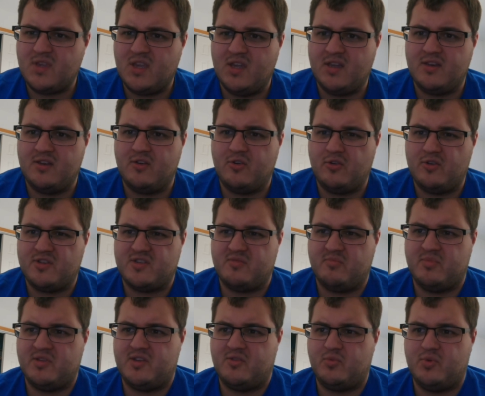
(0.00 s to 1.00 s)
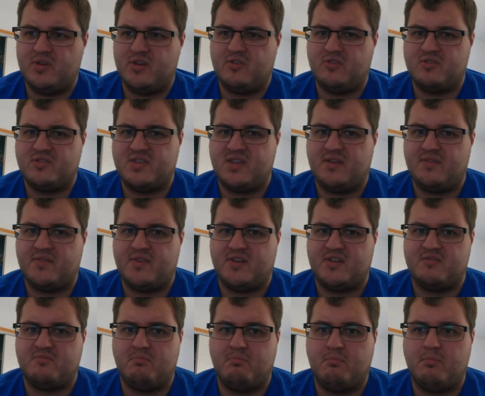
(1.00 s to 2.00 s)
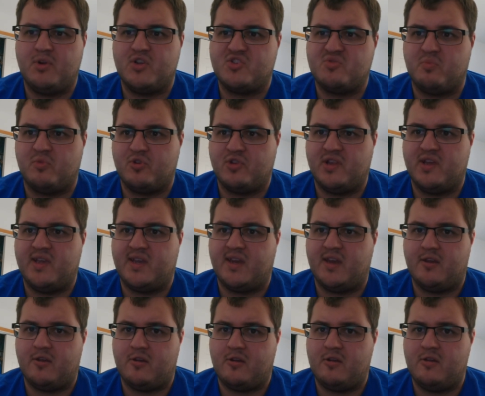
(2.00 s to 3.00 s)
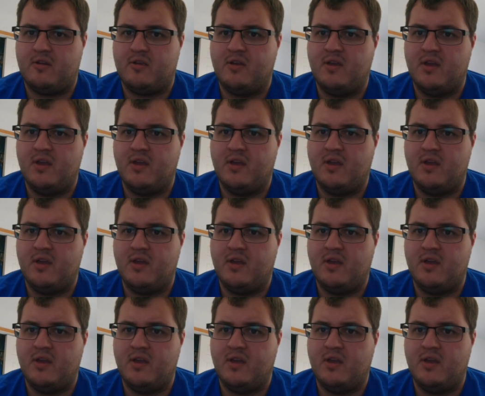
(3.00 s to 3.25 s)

And noticeably, Windows 7 is much more laggier.